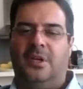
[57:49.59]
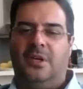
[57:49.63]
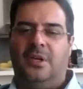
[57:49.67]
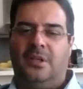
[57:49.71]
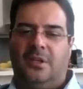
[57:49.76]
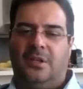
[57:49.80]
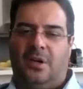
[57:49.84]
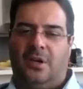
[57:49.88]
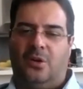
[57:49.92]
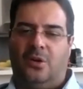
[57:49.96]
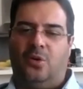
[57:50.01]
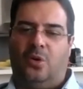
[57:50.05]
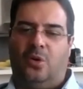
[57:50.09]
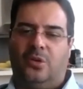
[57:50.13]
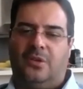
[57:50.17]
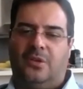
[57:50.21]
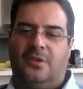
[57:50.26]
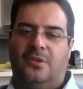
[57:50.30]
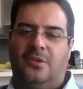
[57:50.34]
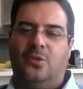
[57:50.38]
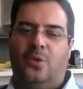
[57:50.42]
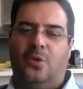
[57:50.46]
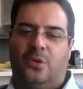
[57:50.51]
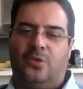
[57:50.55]
They are
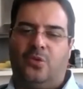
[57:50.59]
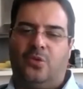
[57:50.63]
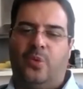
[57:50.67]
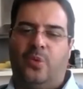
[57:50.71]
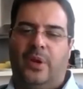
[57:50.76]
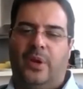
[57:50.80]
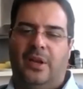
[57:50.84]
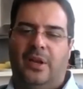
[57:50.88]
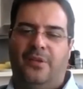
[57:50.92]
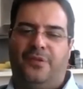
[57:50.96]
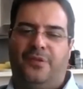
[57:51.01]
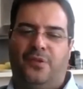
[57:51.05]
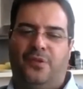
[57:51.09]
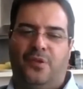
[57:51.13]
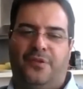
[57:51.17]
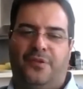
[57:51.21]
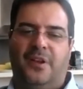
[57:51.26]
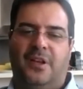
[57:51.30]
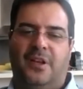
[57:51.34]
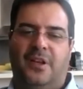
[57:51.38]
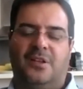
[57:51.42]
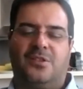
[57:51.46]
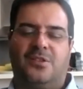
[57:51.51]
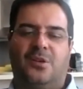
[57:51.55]
not really fulfilling.